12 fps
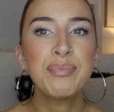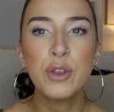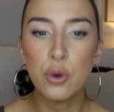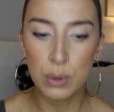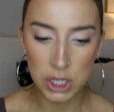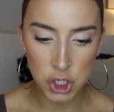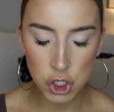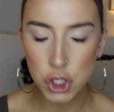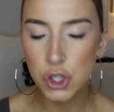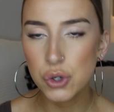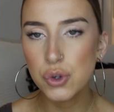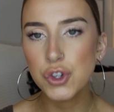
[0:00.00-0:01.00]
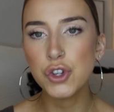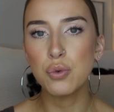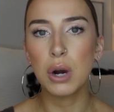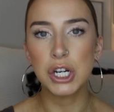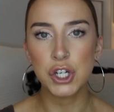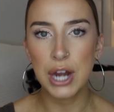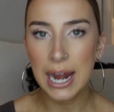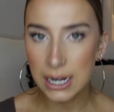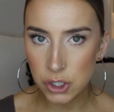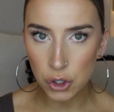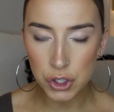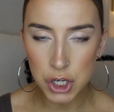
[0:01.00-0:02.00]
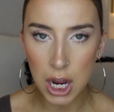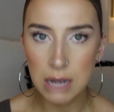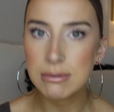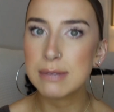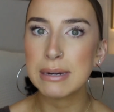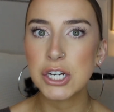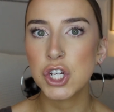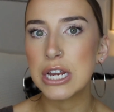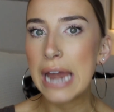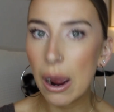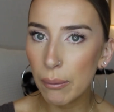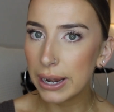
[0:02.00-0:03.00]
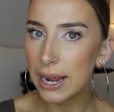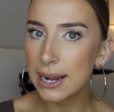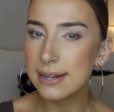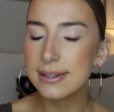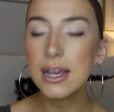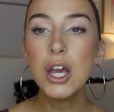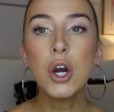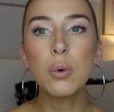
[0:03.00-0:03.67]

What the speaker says: you wear shoes, you wash your hands all the time, especially nowadays.